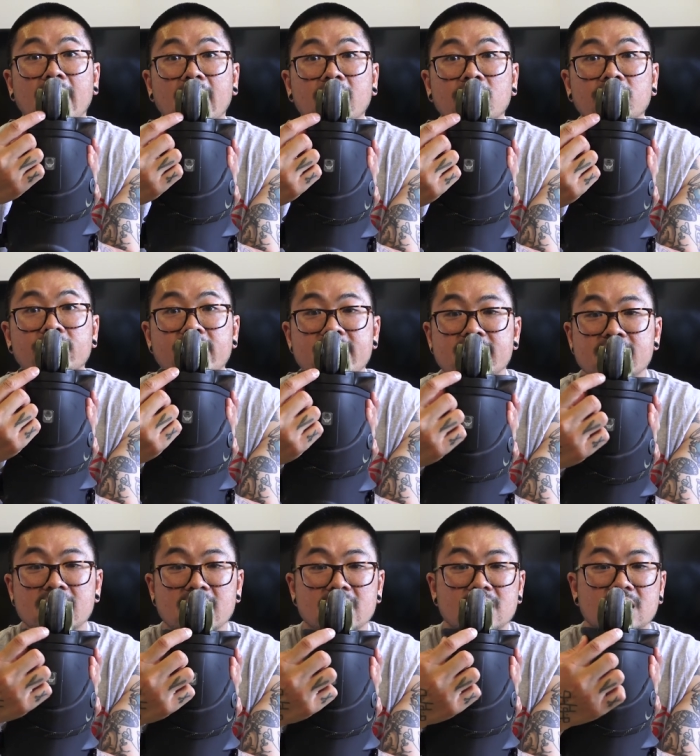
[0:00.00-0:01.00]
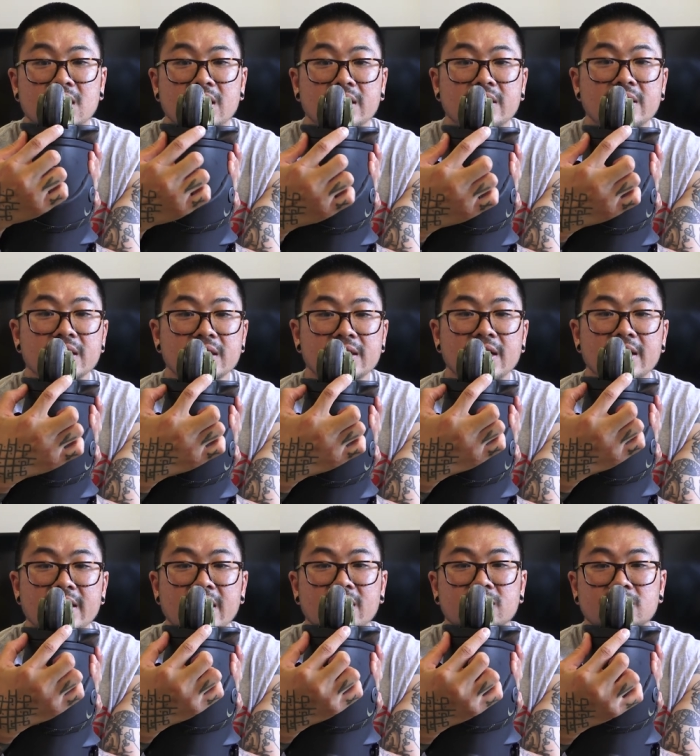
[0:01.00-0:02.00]
how they are kind of
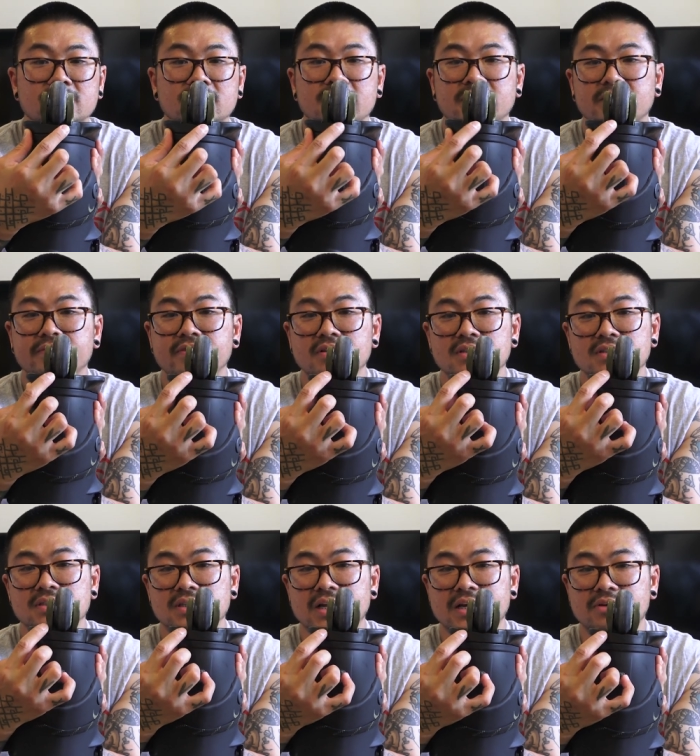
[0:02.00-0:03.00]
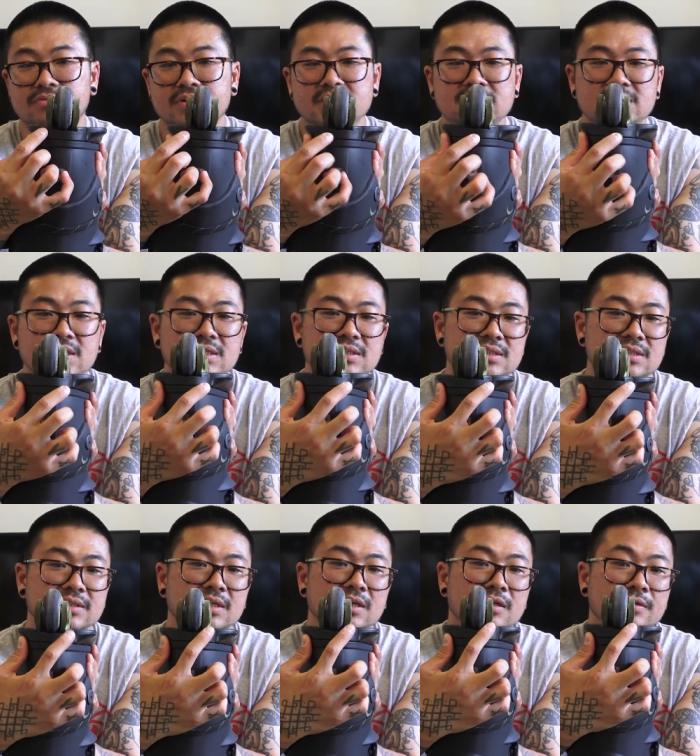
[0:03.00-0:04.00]
cut out and they've got this like
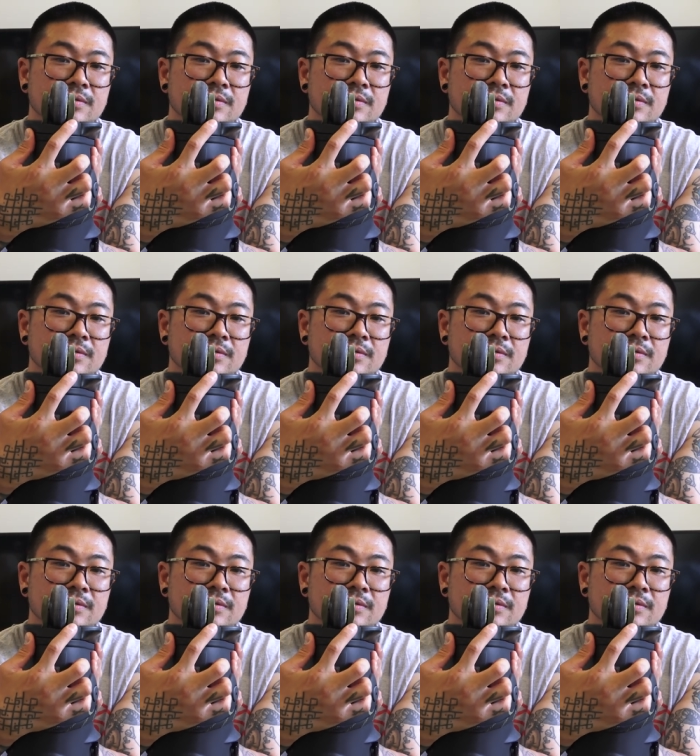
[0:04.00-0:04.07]
recess.